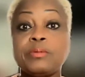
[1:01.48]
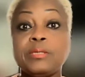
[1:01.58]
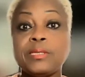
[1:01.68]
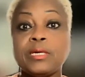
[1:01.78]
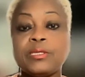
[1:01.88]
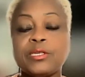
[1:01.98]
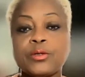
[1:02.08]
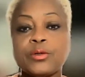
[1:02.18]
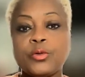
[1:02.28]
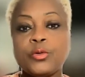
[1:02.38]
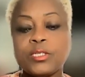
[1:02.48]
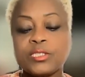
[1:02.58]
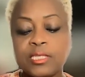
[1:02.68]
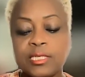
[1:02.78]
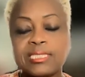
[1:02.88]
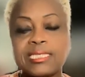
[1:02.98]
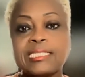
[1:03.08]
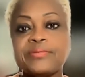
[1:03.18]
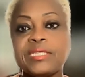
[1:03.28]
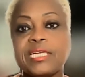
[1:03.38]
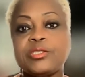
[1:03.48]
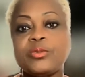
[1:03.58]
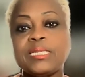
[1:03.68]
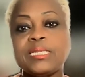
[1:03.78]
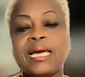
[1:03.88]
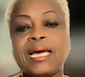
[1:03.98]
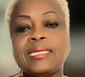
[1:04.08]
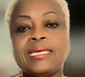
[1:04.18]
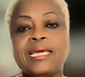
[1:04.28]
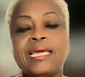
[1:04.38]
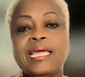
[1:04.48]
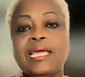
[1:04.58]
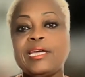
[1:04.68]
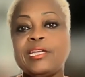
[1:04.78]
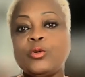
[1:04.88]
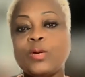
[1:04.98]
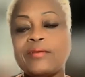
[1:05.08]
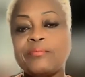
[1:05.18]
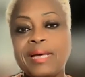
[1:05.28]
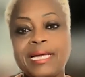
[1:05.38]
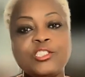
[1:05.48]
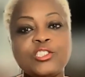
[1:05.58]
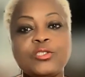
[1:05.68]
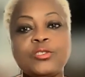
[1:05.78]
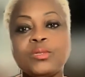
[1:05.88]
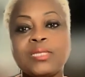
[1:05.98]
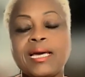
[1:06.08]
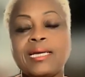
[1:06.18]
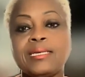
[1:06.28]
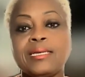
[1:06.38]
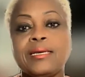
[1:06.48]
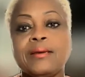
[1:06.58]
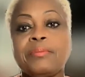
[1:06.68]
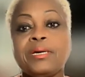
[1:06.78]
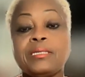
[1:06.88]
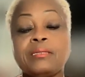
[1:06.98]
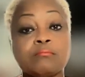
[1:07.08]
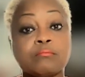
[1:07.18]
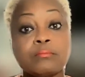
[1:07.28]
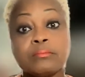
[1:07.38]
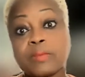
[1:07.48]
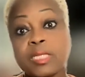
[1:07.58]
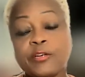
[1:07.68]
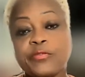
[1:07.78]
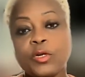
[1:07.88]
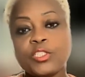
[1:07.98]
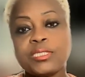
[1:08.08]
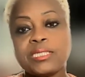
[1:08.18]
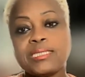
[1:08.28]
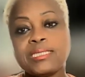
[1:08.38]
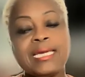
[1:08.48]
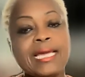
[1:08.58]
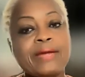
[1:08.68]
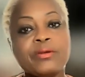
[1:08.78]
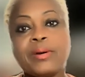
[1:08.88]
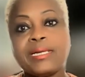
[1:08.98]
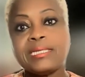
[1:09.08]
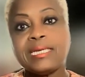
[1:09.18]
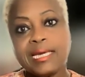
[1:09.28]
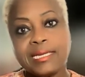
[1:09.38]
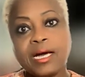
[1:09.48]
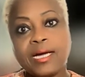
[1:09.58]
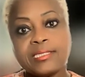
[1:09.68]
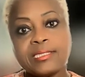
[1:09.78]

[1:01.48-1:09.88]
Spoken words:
are people out there who are successful at doing that and who have managed to do that. But unfortunately, everybody cannot.